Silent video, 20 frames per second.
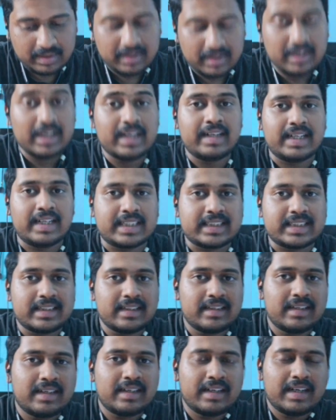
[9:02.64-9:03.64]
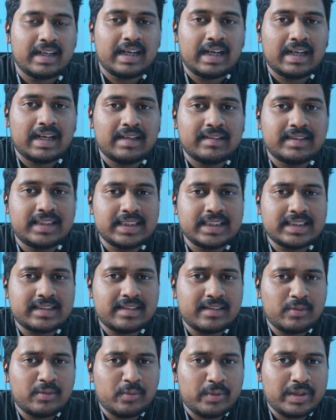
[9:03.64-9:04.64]
next. Just
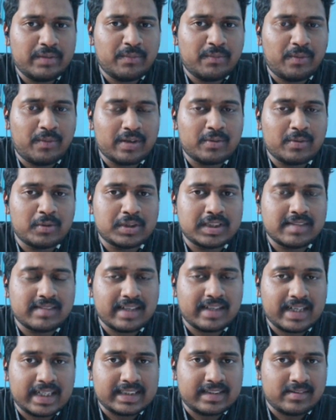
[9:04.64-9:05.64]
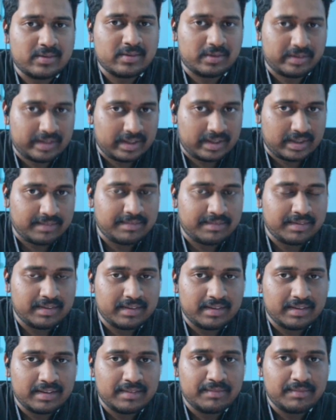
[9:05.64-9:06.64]
knowing what questions are asked is not enough.
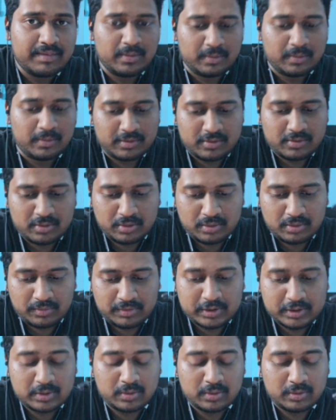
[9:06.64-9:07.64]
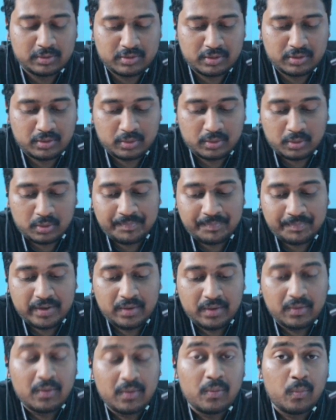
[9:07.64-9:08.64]
We should also know
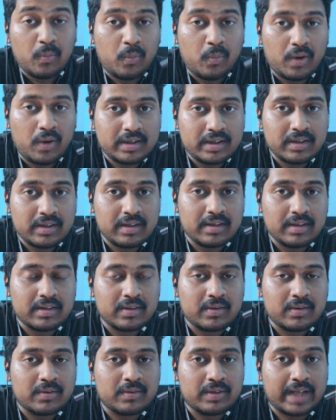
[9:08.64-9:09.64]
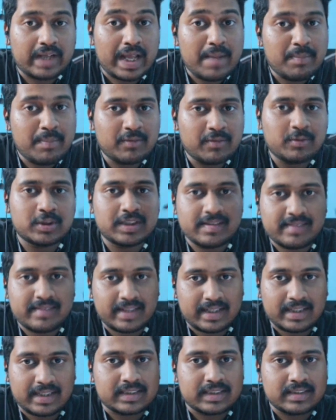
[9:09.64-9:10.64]
what type of questions are
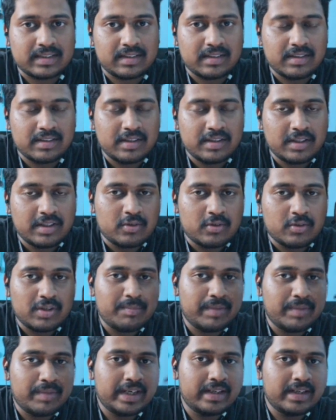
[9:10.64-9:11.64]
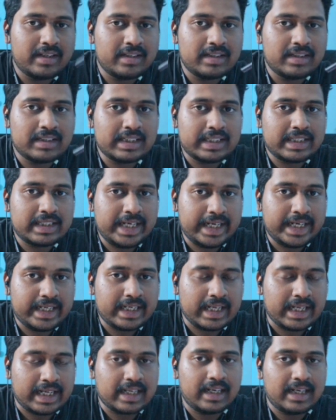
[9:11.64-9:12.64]
asked. So I
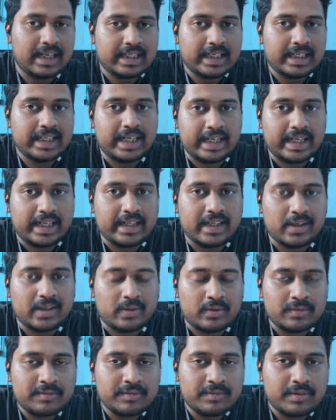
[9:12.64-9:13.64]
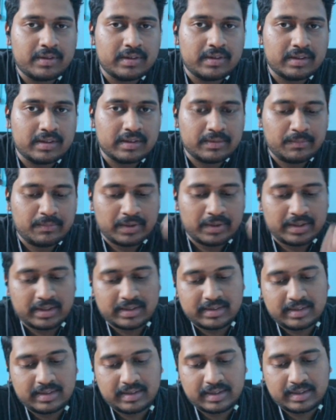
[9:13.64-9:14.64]
collected data of what are
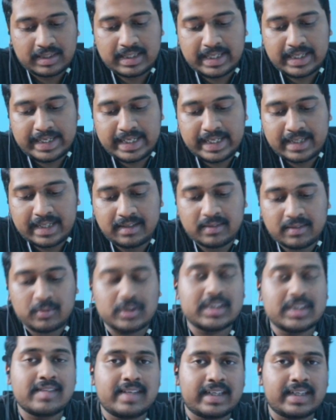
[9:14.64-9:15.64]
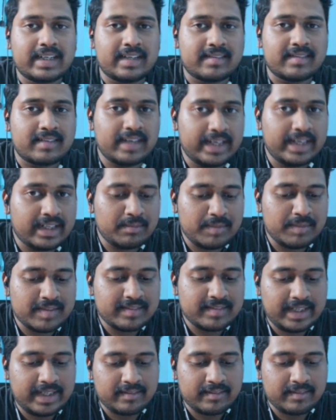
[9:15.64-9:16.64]
the clinical questions that are asked. Clinical means
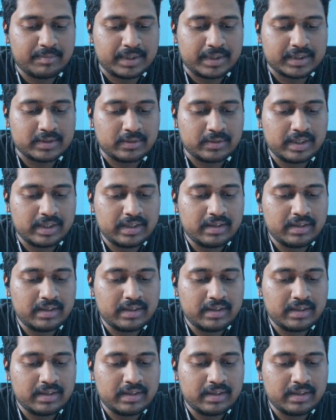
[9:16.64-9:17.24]
case-based, okay?